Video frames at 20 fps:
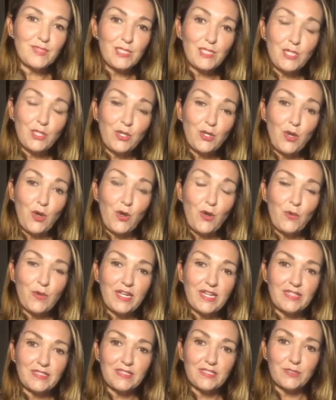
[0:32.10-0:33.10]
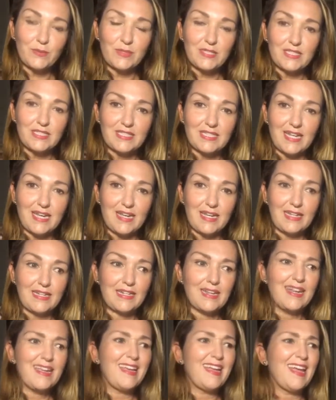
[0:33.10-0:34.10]
go into its
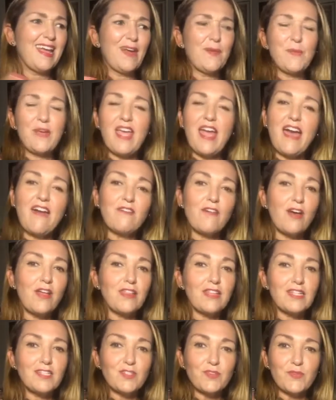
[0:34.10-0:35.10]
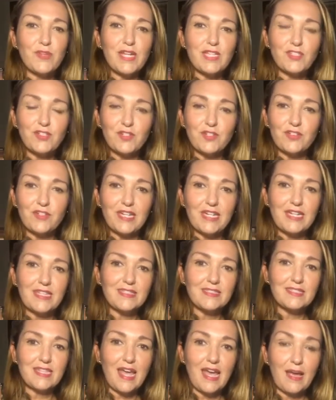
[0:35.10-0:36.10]
sign, and we have all these
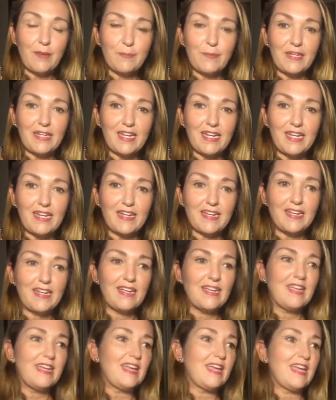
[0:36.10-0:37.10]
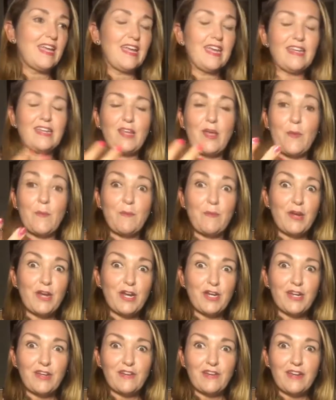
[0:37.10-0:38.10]
retrogrades happening in
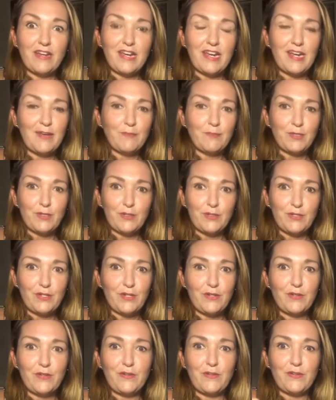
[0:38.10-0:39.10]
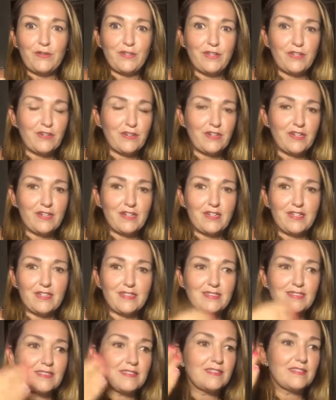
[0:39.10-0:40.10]
Mercury, Pluto,
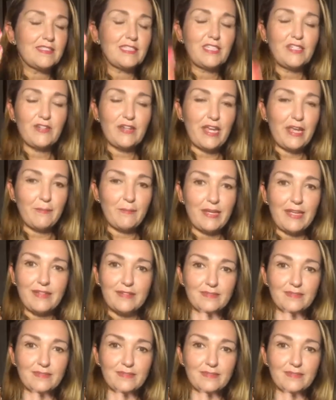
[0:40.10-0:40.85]
Uranus, you name it.